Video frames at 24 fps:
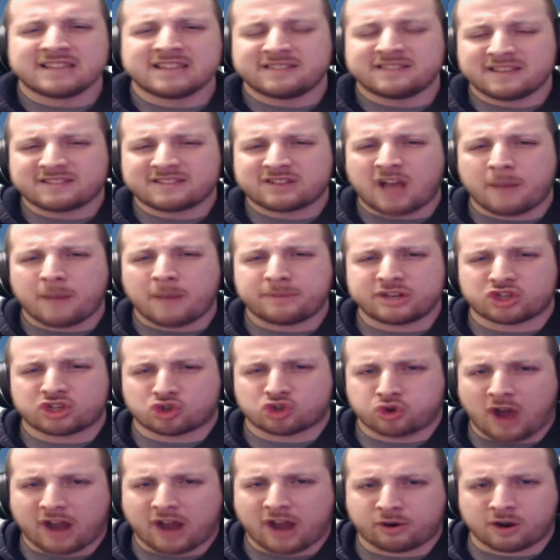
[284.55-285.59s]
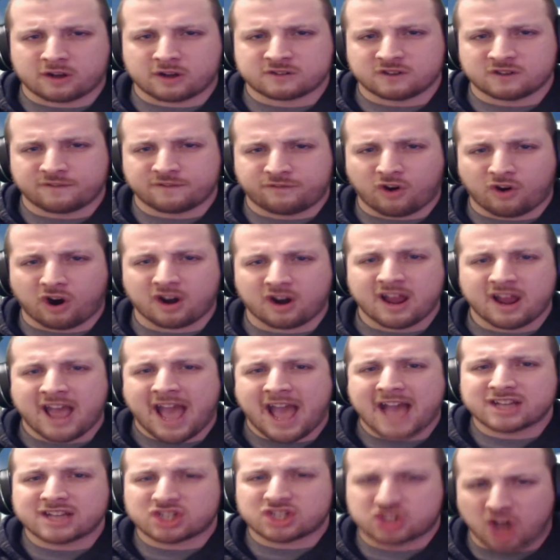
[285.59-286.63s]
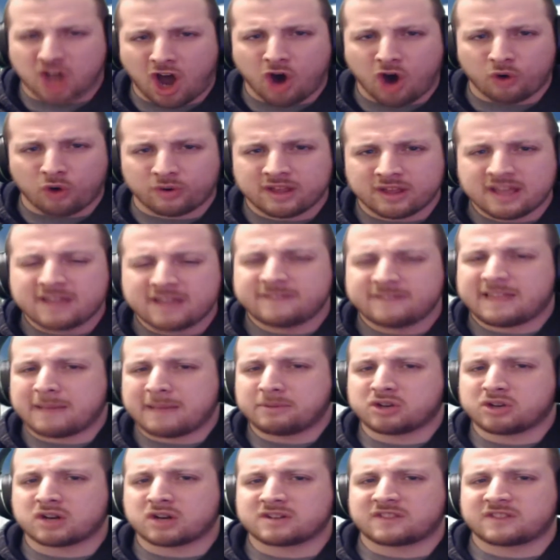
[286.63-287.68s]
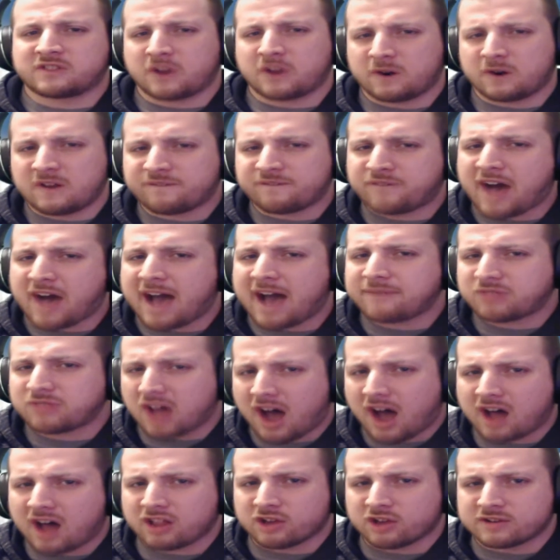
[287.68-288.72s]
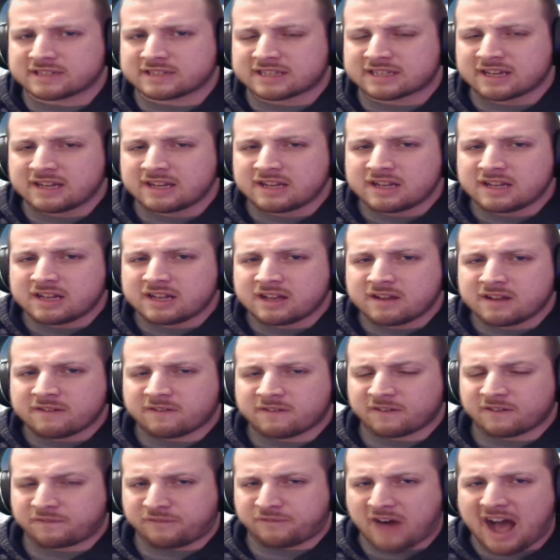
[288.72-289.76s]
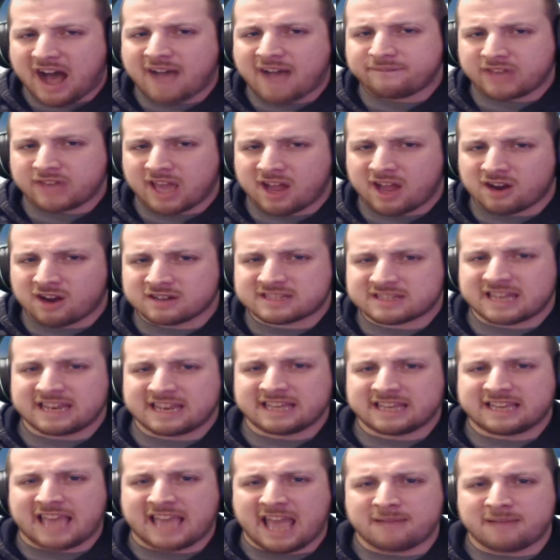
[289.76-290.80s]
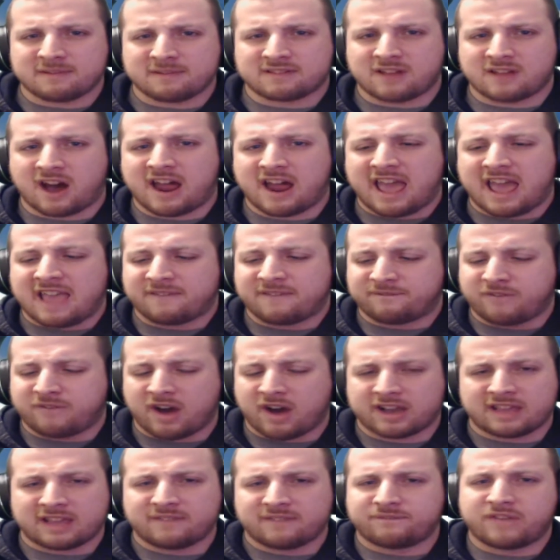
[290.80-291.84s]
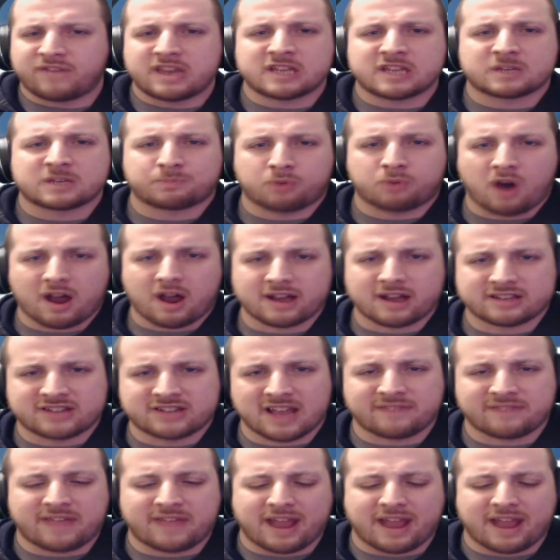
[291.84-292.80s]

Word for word: This company's track record so far has shown they've been charging $35 for five years and the game is not a fucking finished product yet.